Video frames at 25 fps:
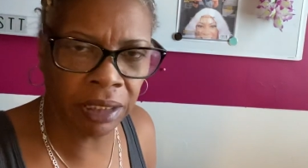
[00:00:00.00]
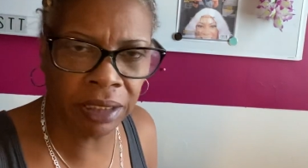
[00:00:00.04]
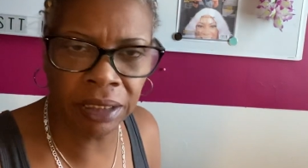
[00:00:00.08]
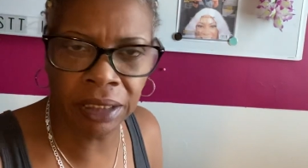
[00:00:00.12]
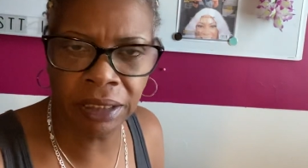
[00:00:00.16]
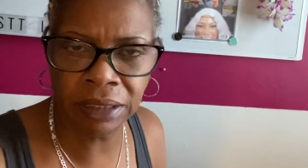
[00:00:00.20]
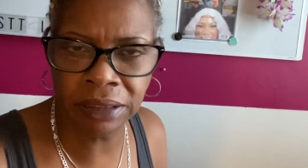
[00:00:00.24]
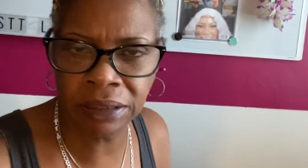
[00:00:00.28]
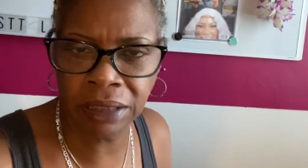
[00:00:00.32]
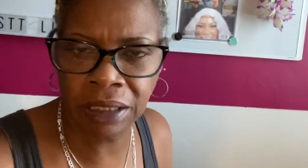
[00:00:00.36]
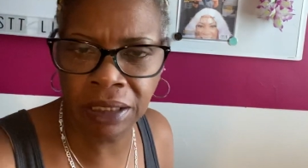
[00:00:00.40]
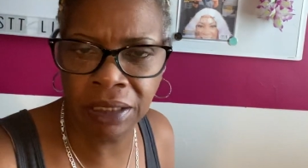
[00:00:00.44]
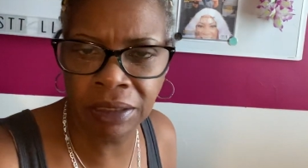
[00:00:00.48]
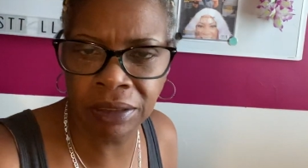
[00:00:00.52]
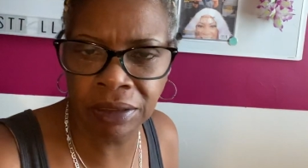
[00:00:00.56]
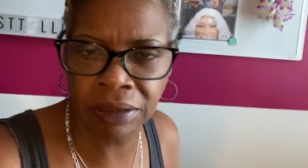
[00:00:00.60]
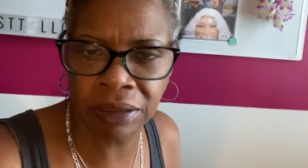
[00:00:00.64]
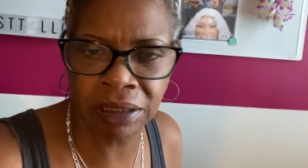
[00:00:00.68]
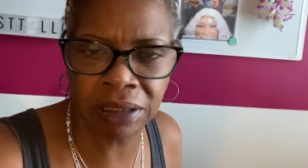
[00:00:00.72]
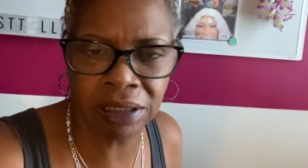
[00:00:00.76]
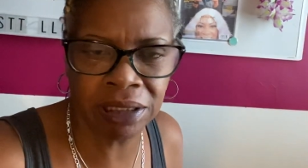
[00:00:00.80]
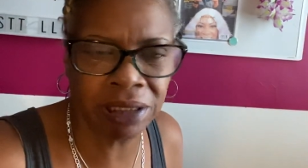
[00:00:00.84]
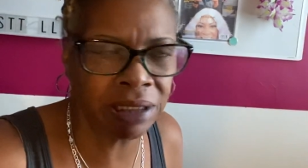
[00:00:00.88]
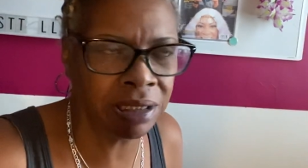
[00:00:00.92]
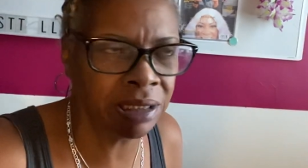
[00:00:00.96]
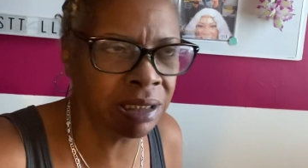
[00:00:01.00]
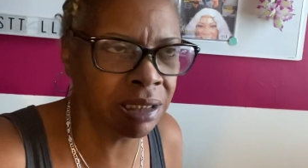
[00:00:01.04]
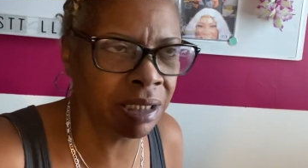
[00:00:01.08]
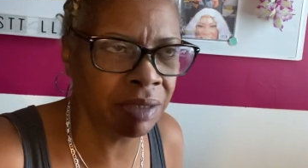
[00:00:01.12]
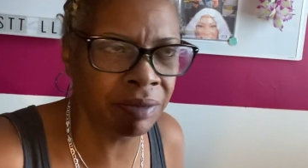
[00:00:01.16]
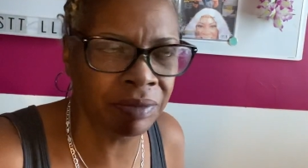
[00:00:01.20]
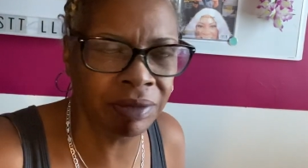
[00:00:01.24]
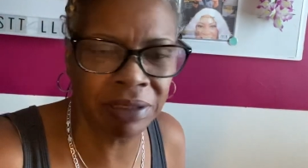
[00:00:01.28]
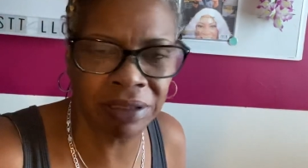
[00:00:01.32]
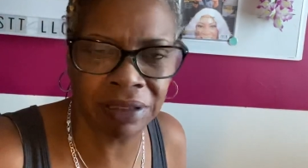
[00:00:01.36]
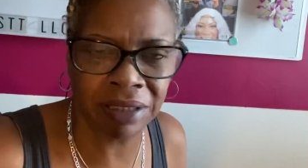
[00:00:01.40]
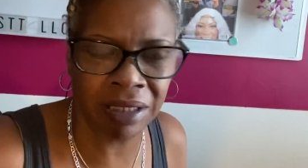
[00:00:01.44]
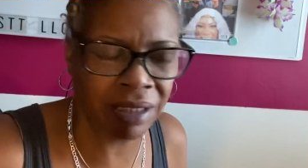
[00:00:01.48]
that's her, because she's
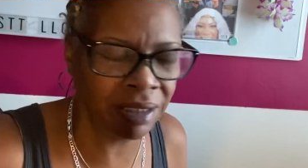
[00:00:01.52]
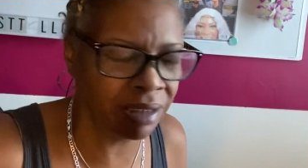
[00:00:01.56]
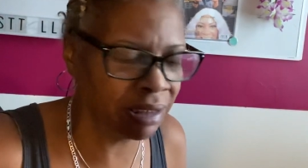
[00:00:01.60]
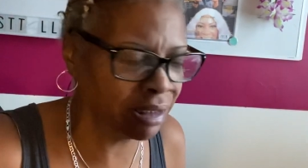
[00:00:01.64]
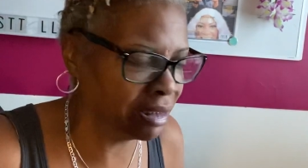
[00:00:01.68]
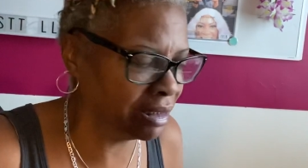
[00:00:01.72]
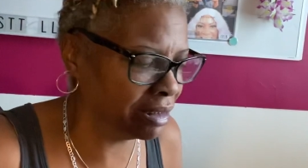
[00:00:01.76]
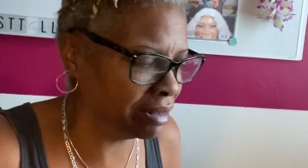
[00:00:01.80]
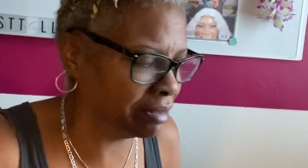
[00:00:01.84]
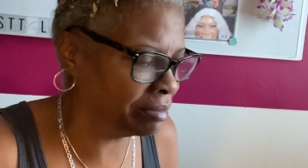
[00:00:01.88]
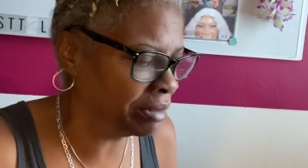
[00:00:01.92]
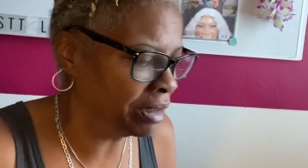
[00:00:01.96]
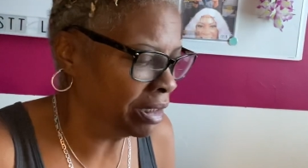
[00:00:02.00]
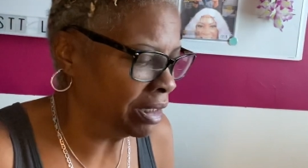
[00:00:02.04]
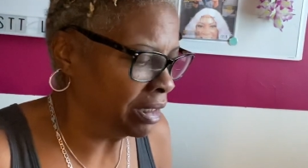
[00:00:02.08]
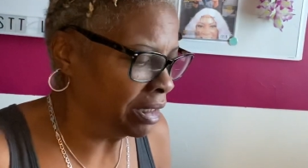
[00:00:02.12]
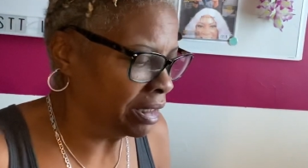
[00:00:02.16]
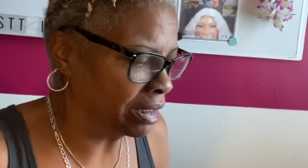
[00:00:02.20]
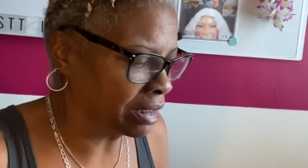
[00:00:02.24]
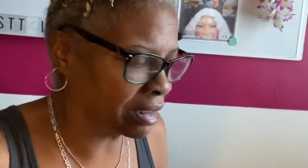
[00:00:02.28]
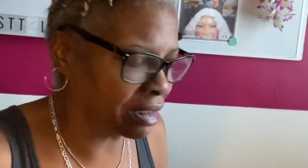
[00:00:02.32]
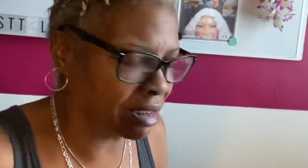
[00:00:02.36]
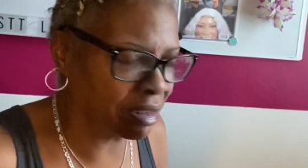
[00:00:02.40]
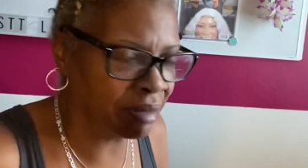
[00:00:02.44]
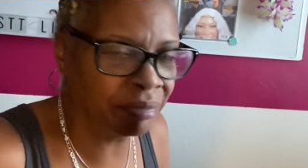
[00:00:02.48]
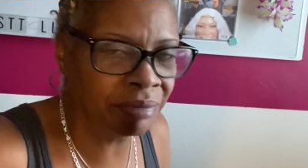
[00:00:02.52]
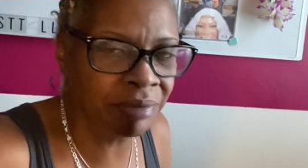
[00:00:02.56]
always calling him, come